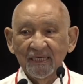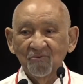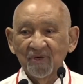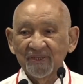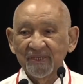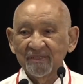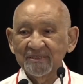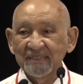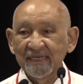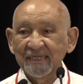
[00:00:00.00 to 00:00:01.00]
what they're
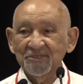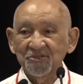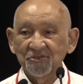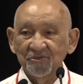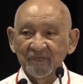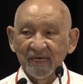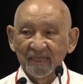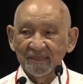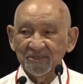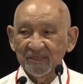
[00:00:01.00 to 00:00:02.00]
saying to you at
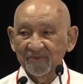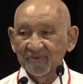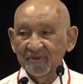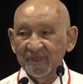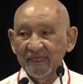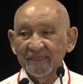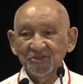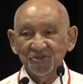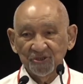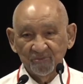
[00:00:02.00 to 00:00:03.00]
college level in
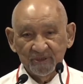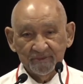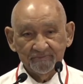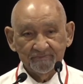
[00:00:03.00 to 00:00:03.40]
German.